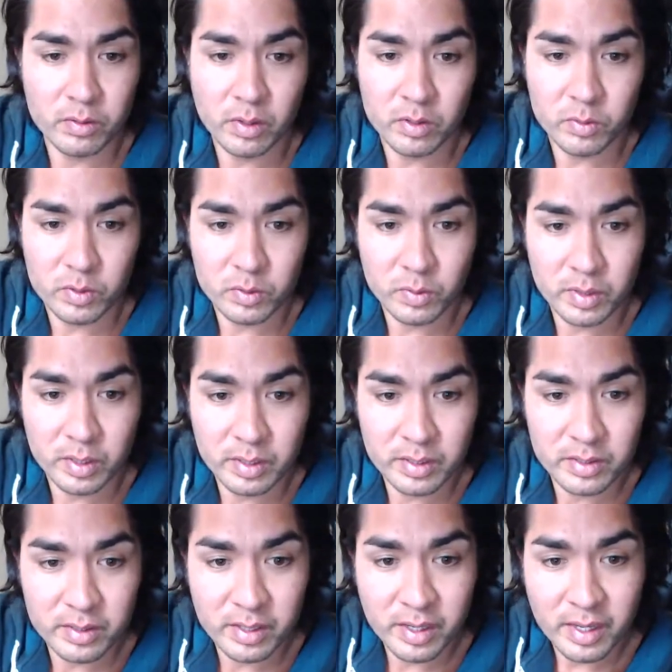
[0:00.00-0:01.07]
Who knows which one it
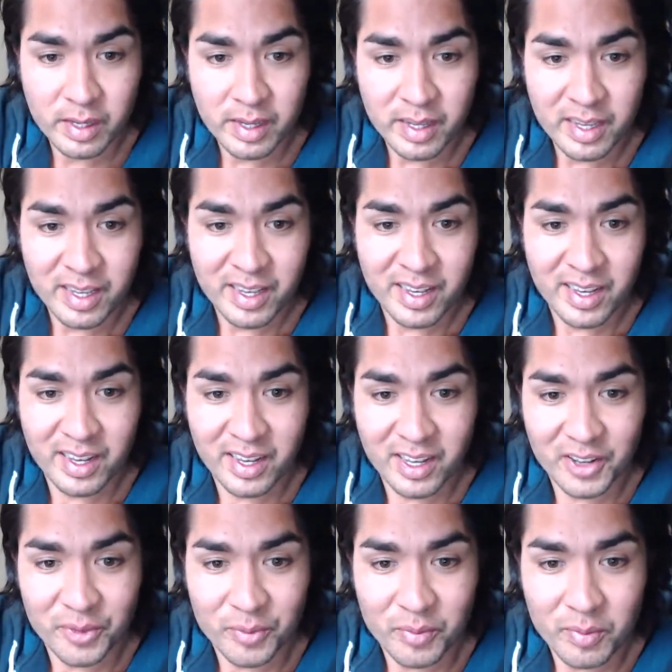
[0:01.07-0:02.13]
is?
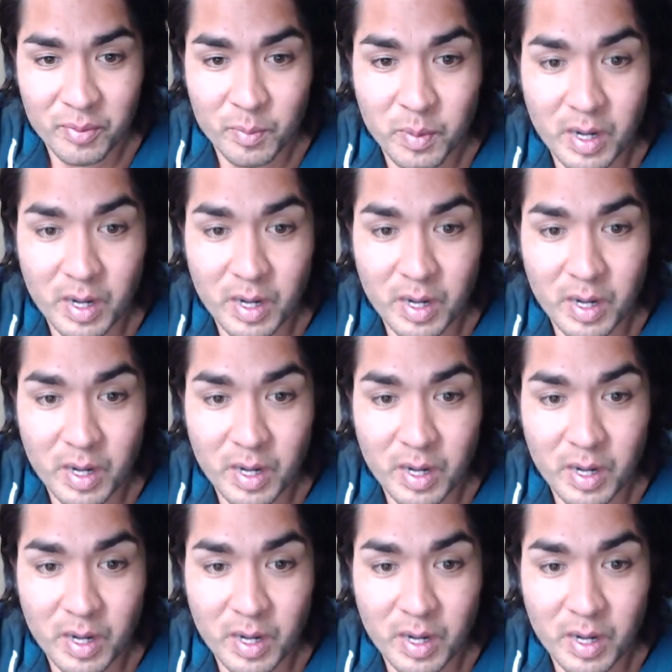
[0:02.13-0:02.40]
Um,